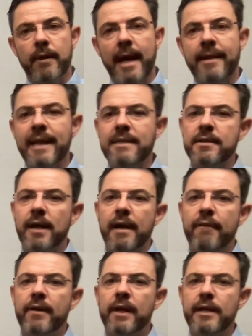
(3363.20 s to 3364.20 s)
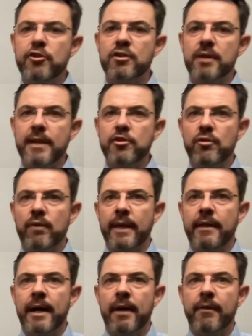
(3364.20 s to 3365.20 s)
and that's kind of the legislation
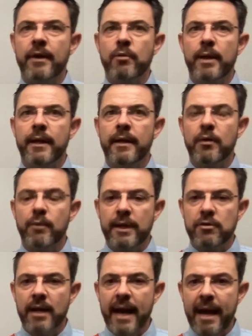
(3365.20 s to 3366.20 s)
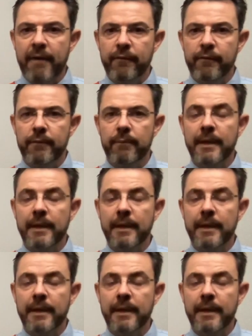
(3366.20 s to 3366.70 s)
right now that we that we actually have.